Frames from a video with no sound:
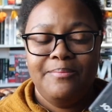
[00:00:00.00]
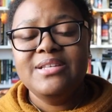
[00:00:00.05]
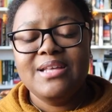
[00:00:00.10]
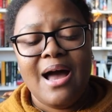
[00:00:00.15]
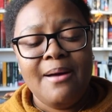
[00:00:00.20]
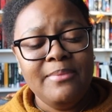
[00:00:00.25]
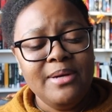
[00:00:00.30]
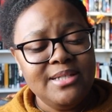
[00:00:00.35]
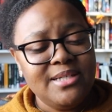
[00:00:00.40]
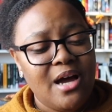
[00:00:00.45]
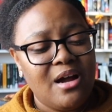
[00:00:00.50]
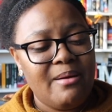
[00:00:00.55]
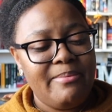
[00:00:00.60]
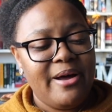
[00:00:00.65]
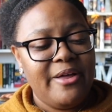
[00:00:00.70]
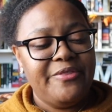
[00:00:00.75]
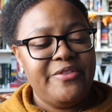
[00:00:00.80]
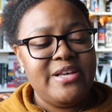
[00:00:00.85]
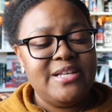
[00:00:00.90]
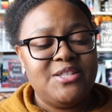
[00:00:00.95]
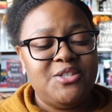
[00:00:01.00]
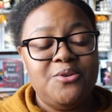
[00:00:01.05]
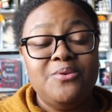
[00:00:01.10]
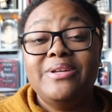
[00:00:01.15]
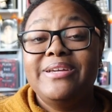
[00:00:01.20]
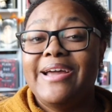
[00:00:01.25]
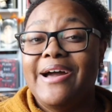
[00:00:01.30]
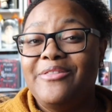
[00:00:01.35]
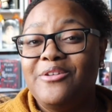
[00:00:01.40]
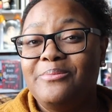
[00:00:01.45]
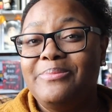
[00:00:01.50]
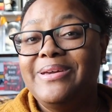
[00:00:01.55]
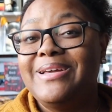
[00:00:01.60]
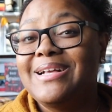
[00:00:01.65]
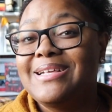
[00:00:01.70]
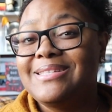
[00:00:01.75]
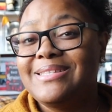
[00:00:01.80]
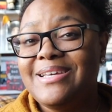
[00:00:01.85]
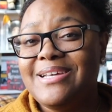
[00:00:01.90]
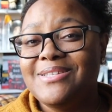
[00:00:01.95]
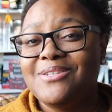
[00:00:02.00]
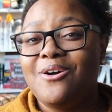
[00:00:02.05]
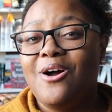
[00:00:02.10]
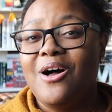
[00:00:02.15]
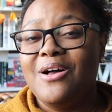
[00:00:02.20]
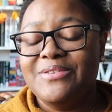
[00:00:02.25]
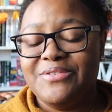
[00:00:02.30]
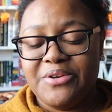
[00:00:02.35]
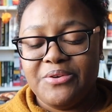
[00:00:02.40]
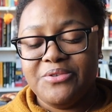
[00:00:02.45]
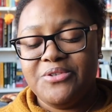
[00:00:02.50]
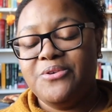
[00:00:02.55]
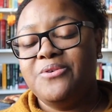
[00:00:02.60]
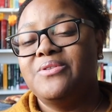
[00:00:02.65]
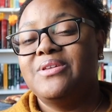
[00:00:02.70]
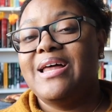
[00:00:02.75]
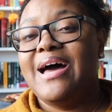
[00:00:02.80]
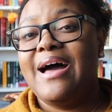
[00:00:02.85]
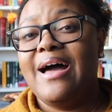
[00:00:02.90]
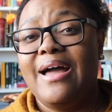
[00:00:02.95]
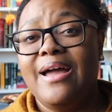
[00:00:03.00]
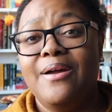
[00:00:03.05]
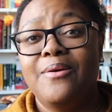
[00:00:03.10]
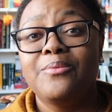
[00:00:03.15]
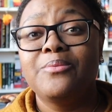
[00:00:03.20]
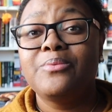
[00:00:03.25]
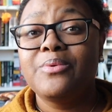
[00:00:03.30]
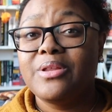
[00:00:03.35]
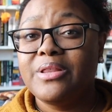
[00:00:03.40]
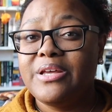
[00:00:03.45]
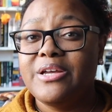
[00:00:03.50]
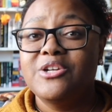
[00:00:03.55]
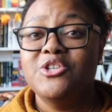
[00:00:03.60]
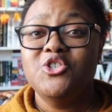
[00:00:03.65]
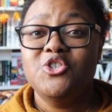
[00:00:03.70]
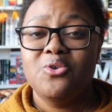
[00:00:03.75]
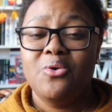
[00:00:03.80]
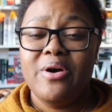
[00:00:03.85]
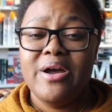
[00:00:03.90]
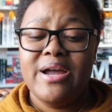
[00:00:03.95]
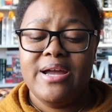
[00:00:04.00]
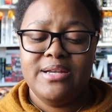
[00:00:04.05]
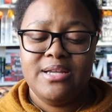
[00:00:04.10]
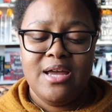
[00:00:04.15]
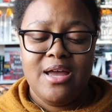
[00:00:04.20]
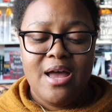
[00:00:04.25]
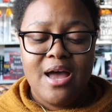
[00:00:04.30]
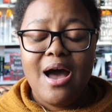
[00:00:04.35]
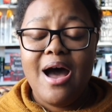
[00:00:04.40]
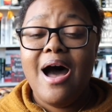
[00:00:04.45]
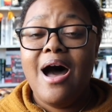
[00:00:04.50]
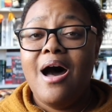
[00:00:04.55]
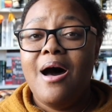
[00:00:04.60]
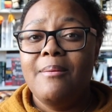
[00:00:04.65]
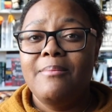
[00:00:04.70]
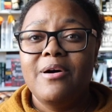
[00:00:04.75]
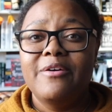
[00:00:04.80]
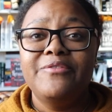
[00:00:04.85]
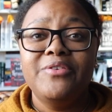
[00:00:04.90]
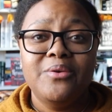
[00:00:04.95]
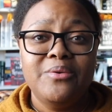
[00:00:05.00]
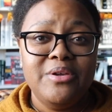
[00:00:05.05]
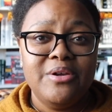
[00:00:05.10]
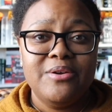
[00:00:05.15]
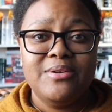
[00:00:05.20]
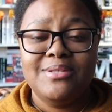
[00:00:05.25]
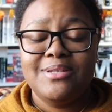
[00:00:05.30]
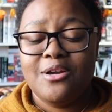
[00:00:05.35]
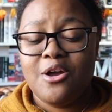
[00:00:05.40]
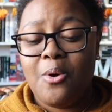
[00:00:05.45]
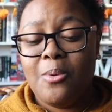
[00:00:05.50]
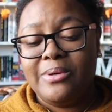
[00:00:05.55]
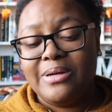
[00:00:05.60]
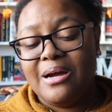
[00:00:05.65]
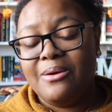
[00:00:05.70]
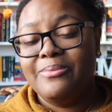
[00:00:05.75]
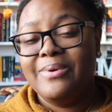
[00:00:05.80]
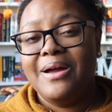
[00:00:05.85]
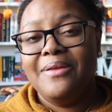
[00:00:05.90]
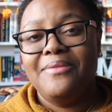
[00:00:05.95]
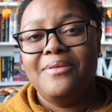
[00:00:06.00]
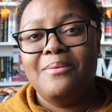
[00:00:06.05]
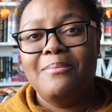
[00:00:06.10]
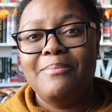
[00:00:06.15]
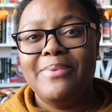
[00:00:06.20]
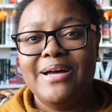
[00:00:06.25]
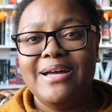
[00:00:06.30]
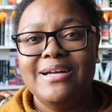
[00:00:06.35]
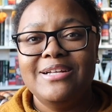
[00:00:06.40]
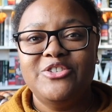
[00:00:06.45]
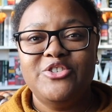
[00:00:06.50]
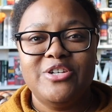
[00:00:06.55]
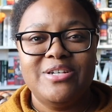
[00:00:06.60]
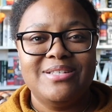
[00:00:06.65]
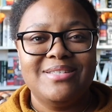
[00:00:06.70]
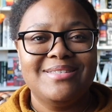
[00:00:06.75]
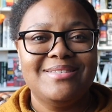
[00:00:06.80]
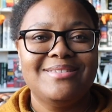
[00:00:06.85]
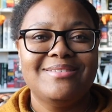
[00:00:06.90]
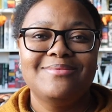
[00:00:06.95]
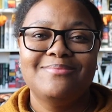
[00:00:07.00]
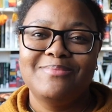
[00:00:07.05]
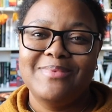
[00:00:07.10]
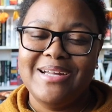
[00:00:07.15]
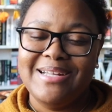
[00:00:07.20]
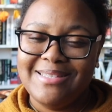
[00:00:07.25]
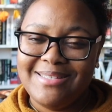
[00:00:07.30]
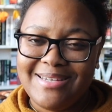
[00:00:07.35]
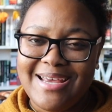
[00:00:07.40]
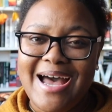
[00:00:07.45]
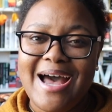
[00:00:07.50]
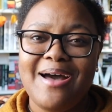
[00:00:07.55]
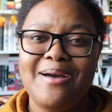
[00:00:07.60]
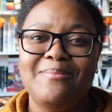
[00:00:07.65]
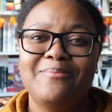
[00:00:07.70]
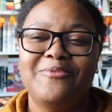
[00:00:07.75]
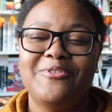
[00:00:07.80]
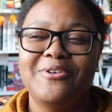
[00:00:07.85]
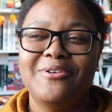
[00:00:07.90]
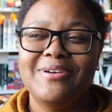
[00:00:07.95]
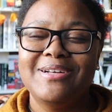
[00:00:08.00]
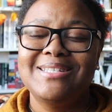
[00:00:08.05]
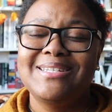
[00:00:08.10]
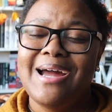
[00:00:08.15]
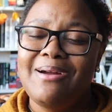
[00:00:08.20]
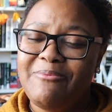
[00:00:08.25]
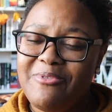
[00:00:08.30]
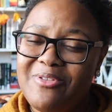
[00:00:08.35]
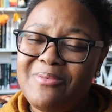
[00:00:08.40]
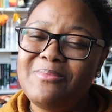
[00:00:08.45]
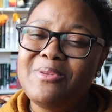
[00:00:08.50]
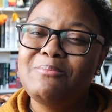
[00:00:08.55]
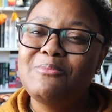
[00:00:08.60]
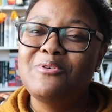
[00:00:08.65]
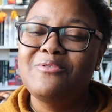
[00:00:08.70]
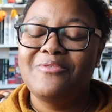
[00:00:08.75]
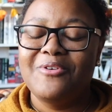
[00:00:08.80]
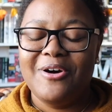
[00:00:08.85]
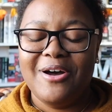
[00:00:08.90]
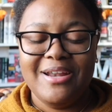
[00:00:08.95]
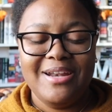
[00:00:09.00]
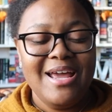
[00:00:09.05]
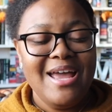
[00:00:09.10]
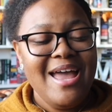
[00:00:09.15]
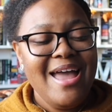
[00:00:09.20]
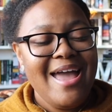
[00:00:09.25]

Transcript: I'm going to talk about these 2 together because these are also 2 that I really enjoyed a few years ago when I read them, but just it's time for them to move on.